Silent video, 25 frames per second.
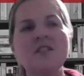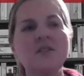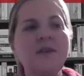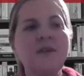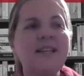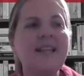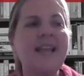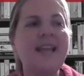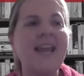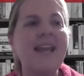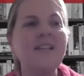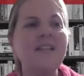
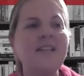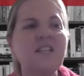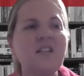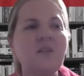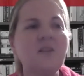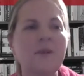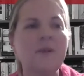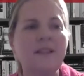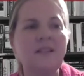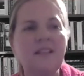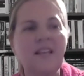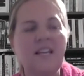engaging
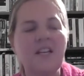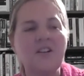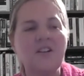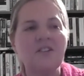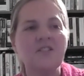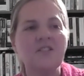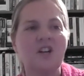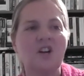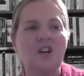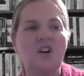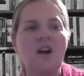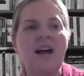with leaders
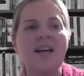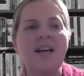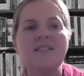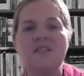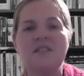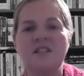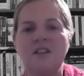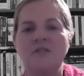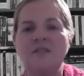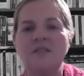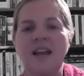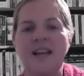across
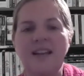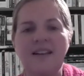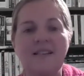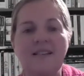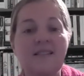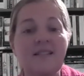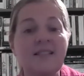the United